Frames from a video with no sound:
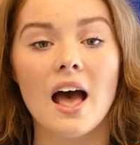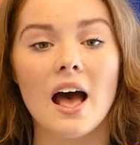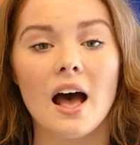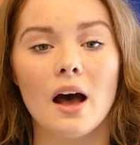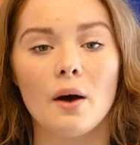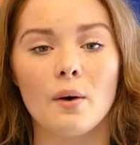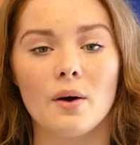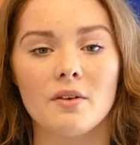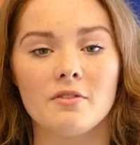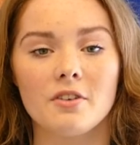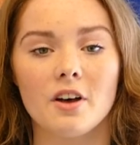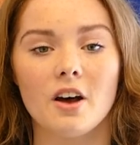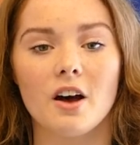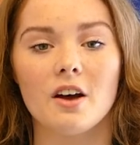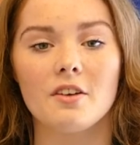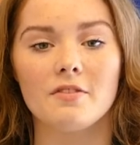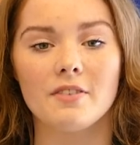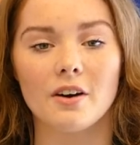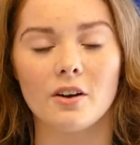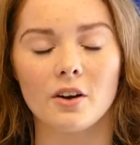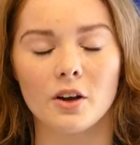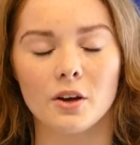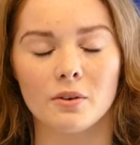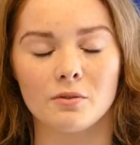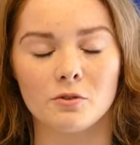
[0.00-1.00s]
However, I
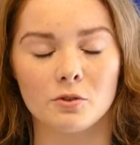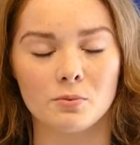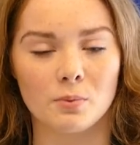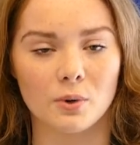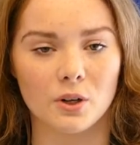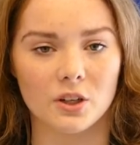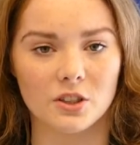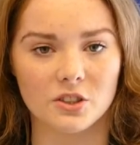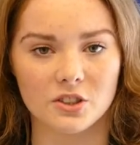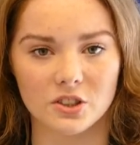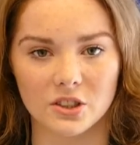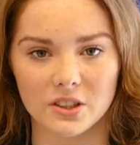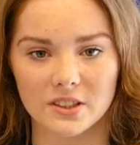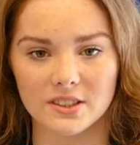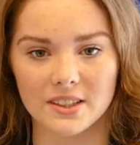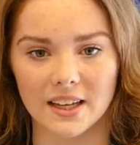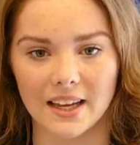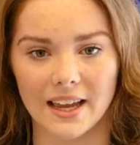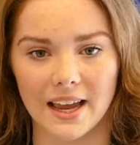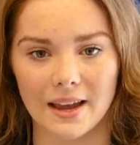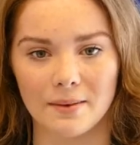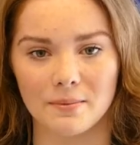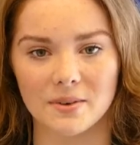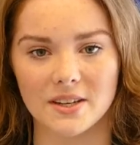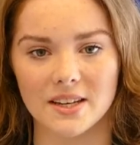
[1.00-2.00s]
felt comfortable as soon as I
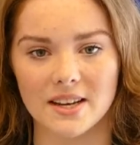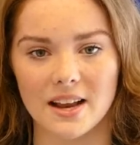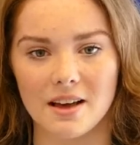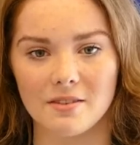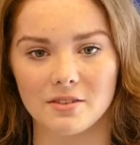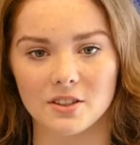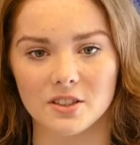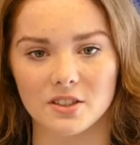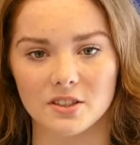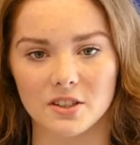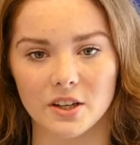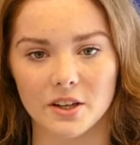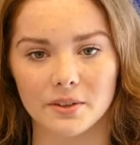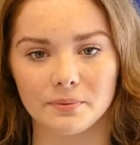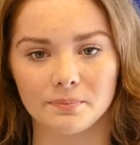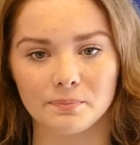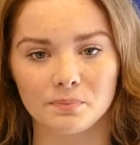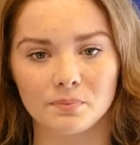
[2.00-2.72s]
came to Neverstow.